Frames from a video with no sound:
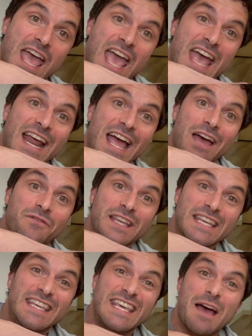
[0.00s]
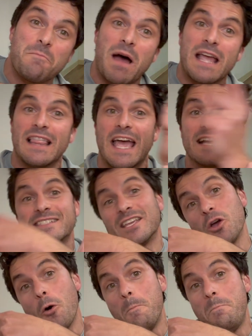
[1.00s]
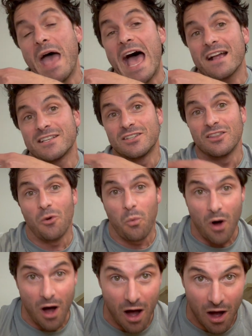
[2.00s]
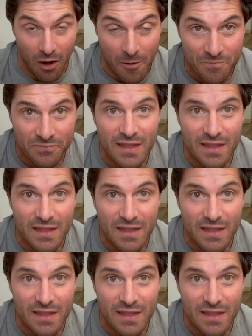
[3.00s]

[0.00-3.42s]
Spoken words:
and I have to get my legs to go back to the wall.